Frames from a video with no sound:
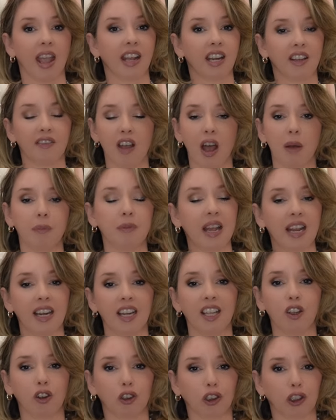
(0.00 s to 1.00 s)
And if
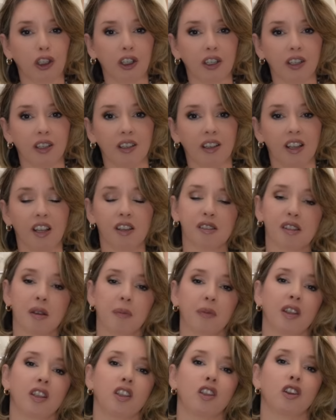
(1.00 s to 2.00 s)
updating your look is
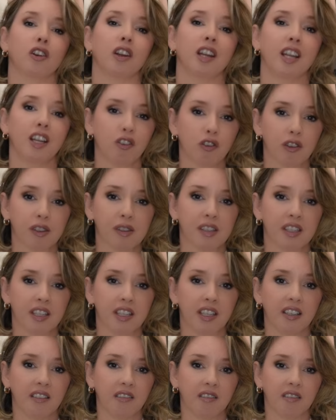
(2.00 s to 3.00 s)
something you're interested
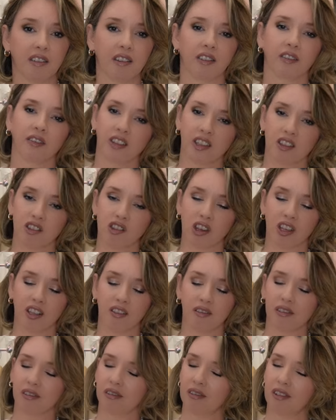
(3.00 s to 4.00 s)
in, then
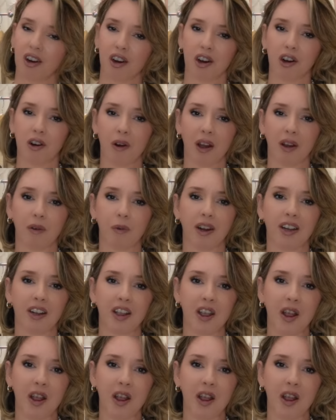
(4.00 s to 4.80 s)
jeans are a great way to